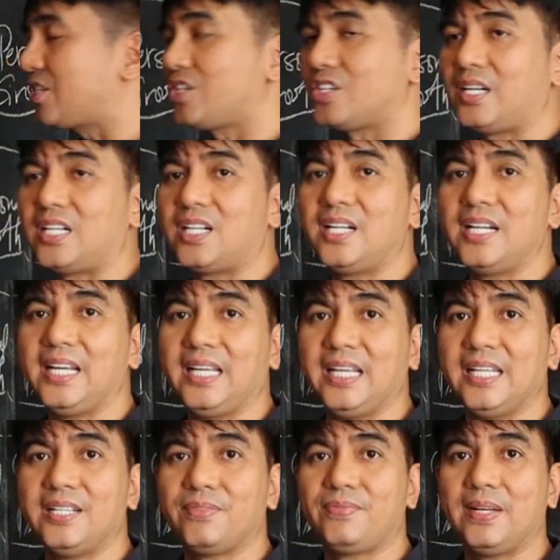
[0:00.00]
that you're
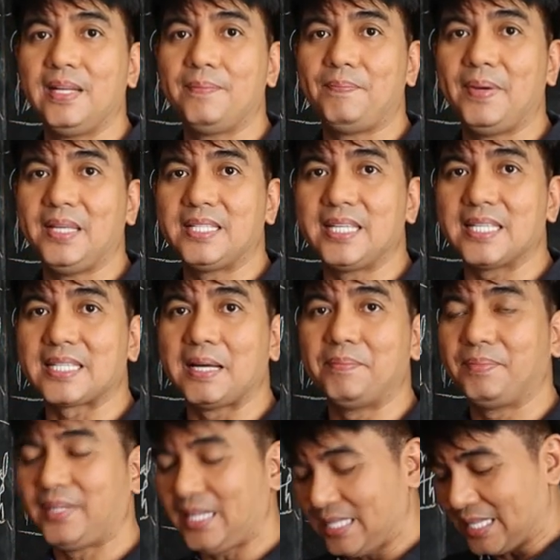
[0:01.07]
earning in the Philippines is
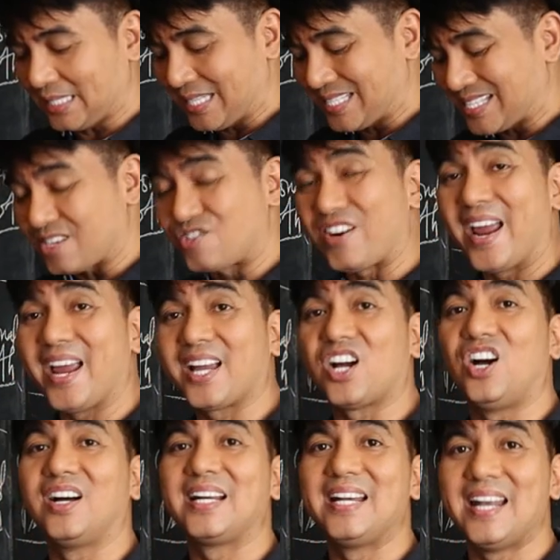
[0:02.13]
something that is
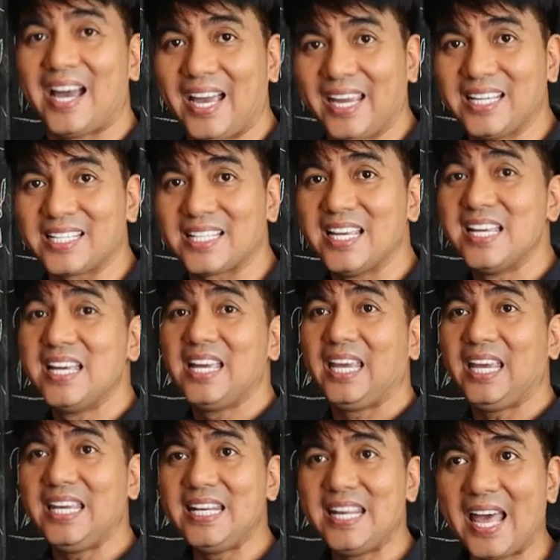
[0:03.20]
recognized
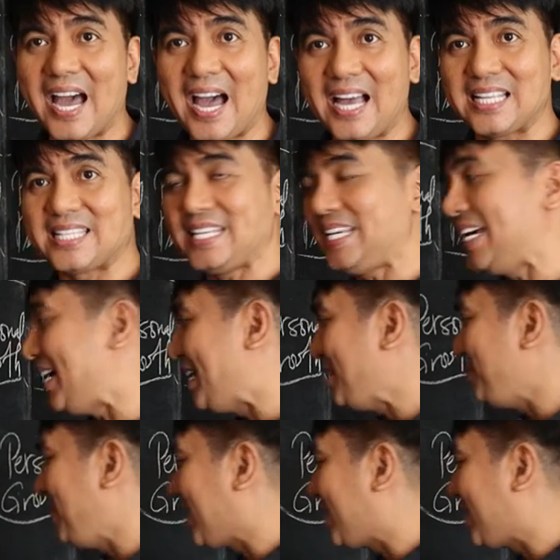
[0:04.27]
in the ASEAN